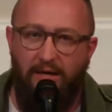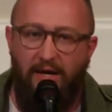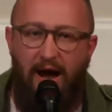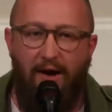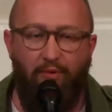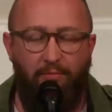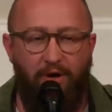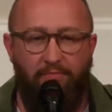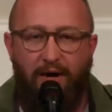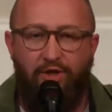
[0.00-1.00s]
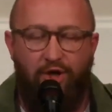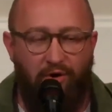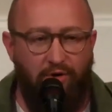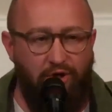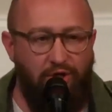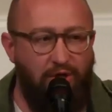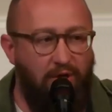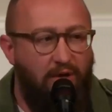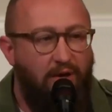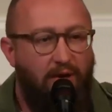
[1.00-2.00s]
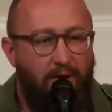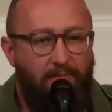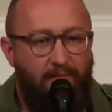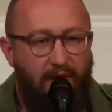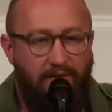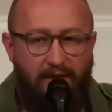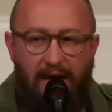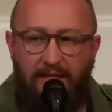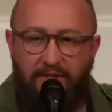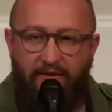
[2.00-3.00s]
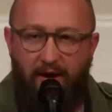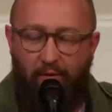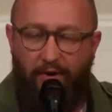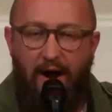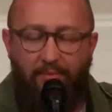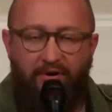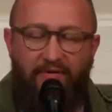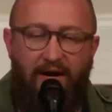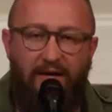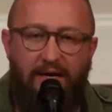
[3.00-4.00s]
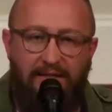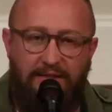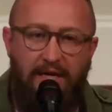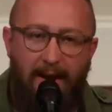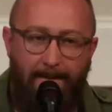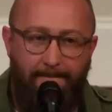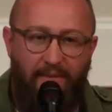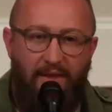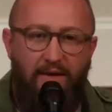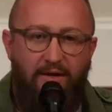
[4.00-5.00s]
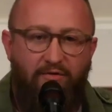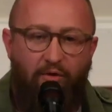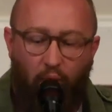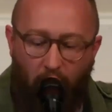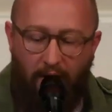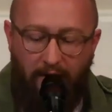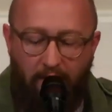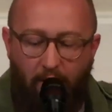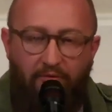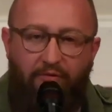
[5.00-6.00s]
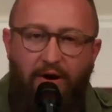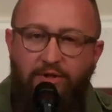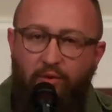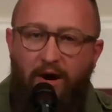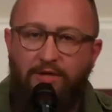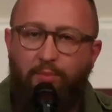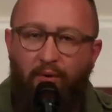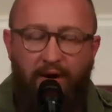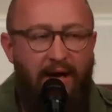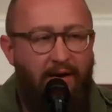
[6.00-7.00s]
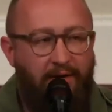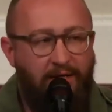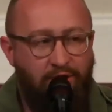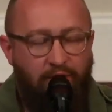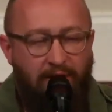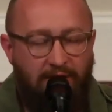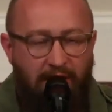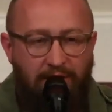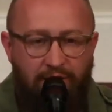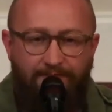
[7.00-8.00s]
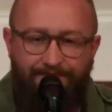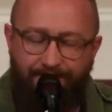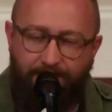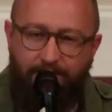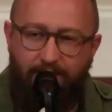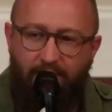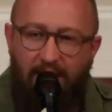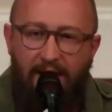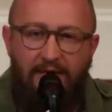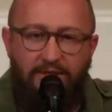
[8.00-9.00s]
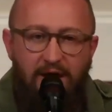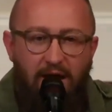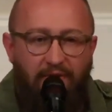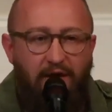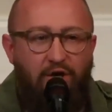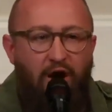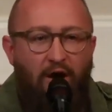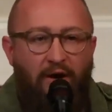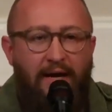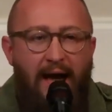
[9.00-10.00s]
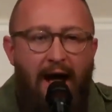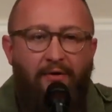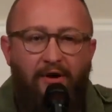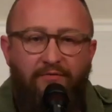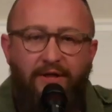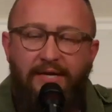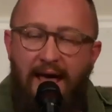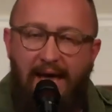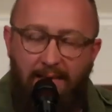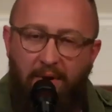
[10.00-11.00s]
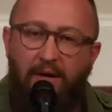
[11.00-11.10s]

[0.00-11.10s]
I will build my church, and the gates of hell will not prevail against it. For one, what Francois is pointing out in his translation, it's the calling out of the name